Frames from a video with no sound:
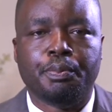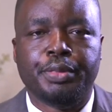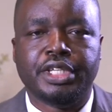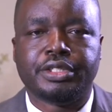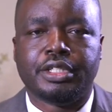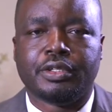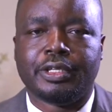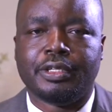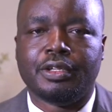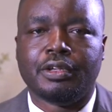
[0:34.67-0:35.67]
based in
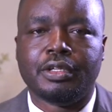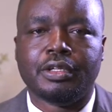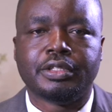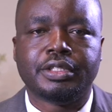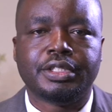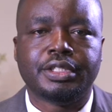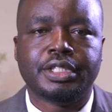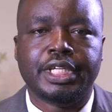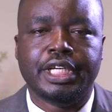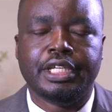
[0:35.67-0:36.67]
North London
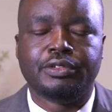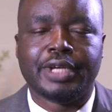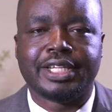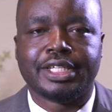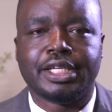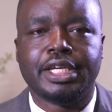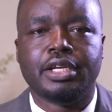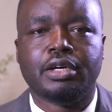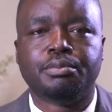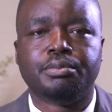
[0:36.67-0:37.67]
in United
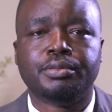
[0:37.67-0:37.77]
Kingdom.